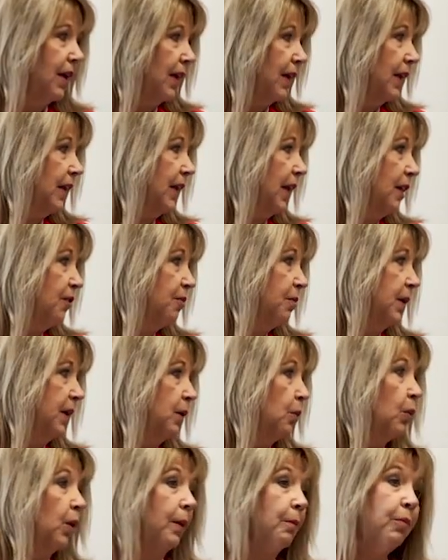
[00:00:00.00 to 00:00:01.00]
He gave
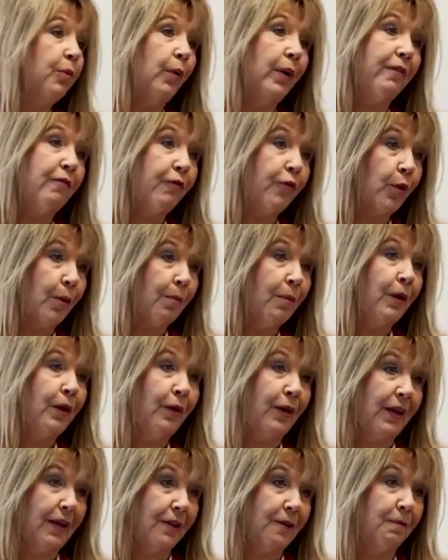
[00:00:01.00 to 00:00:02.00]
me $1.4
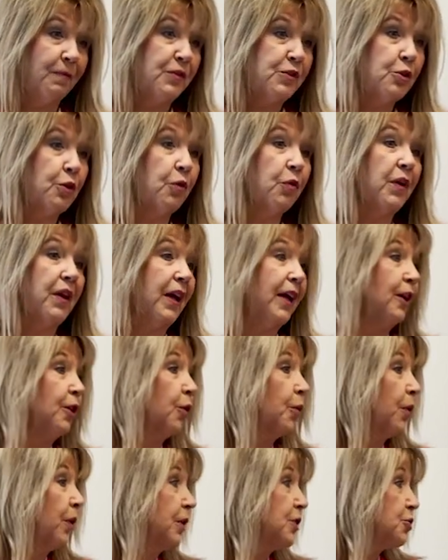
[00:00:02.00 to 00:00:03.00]
million to create
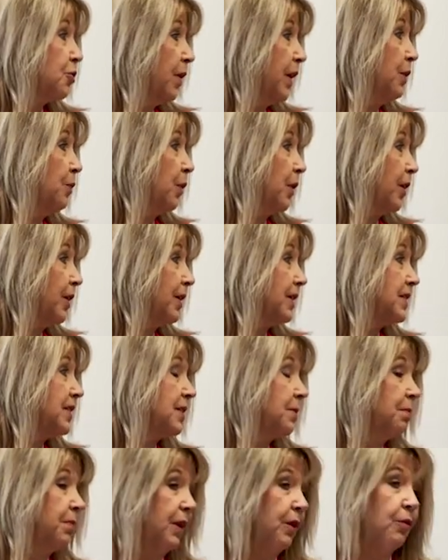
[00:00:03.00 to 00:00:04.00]

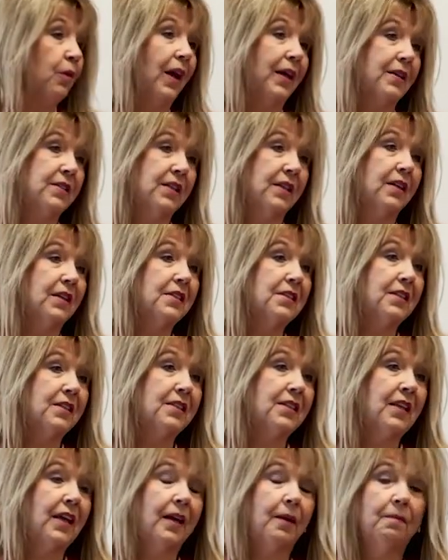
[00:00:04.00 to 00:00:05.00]
TradeWorks. Ben Rossick is his
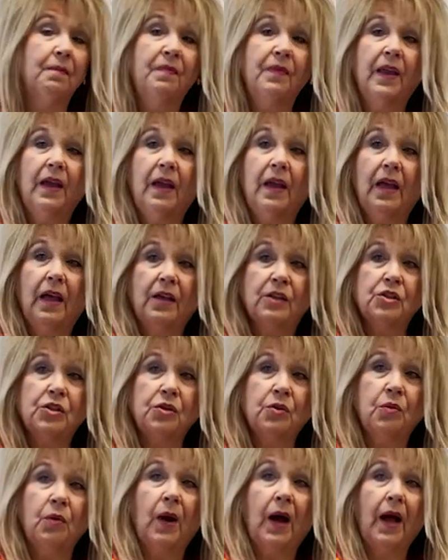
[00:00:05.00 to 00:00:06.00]
name.
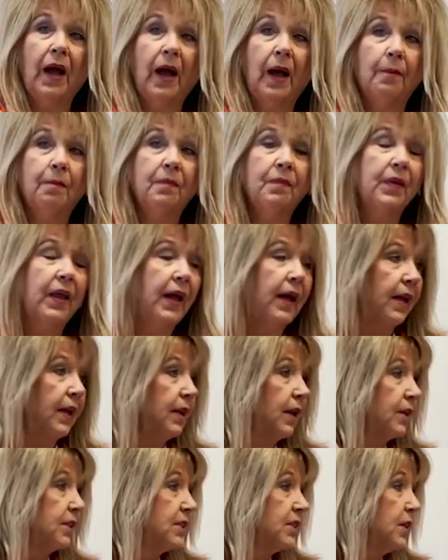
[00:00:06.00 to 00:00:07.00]
to at
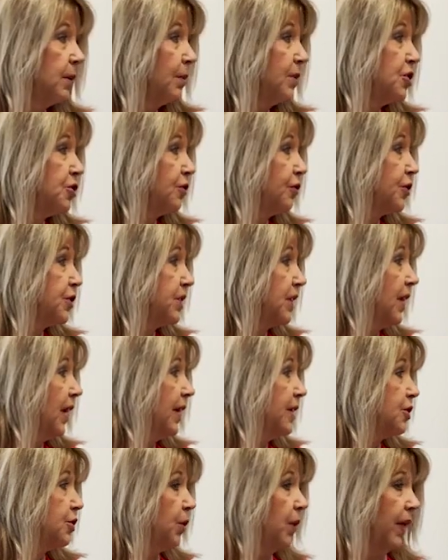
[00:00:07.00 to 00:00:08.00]
Thomas Jefferson High
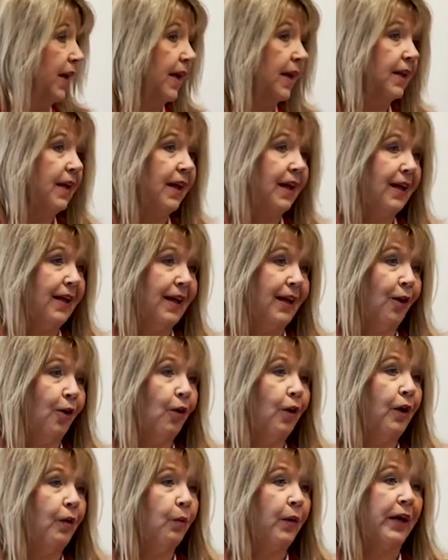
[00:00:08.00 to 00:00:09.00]
School and AL.
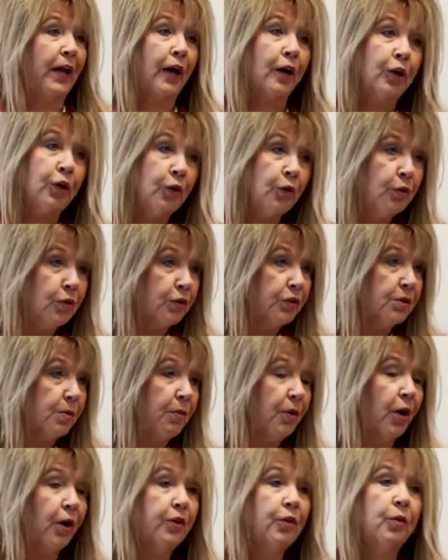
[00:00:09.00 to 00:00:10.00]
We got Google to
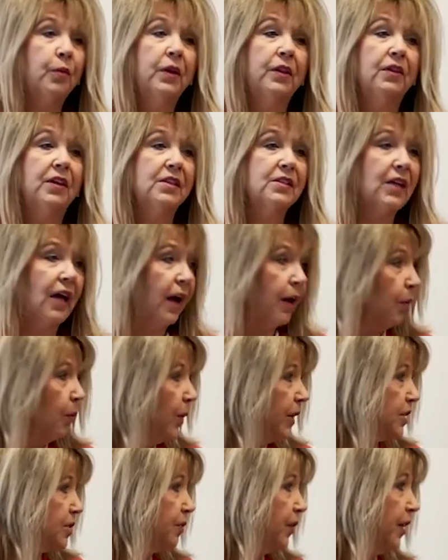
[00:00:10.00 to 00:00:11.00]
partner with us, Iowa
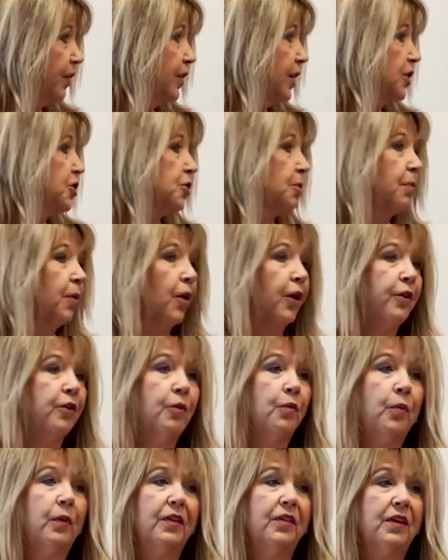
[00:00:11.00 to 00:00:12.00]
West Foundation
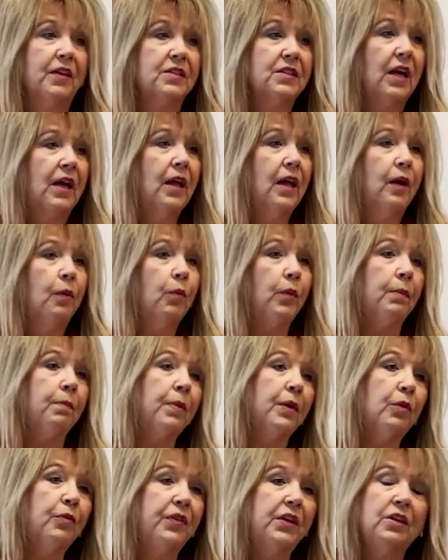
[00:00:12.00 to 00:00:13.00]
partnered with us. We
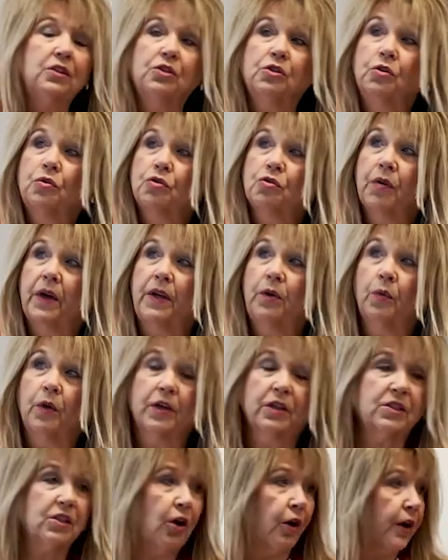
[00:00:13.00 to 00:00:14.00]
built these 2 trade
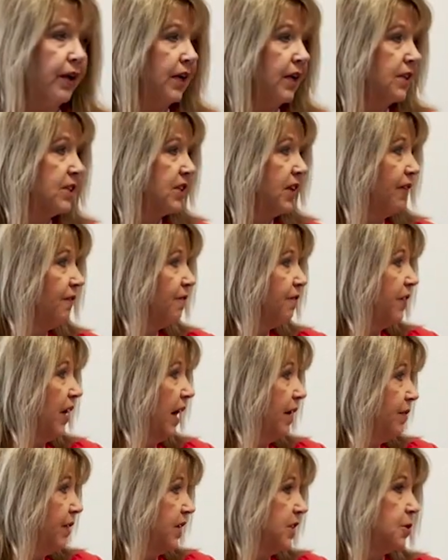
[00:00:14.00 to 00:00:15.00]
works. Our kids get
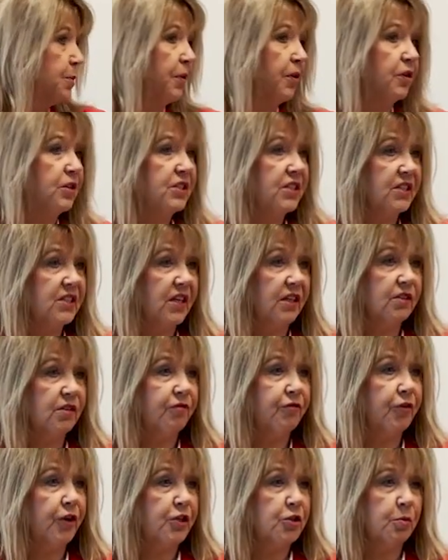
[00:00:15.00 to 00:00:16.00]
5 experiences as a
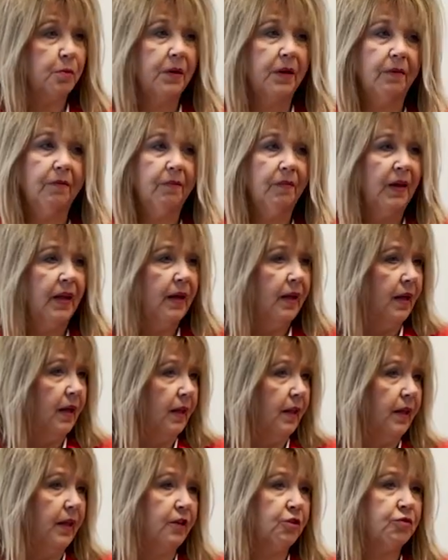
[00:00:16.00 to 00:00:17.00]
freshman:
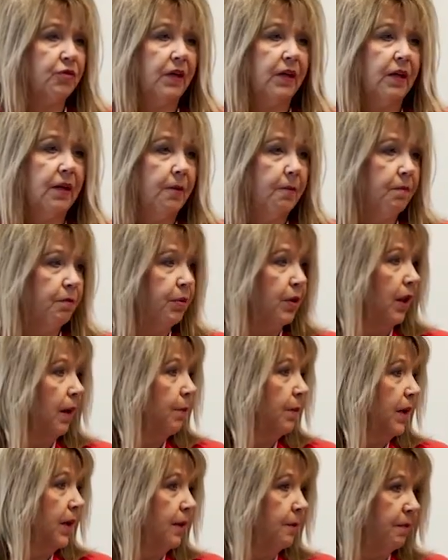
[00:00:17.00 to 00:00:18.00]
electric,
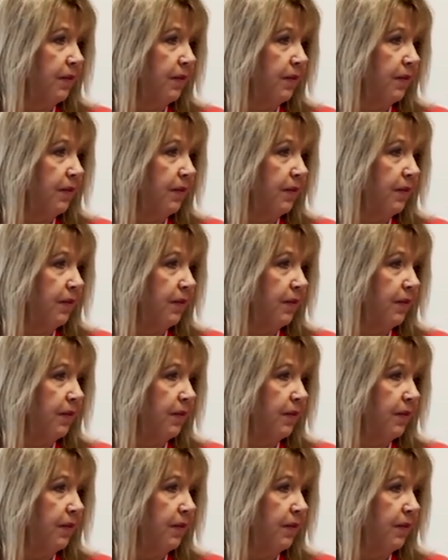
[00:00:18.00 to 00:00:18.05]
plumbing,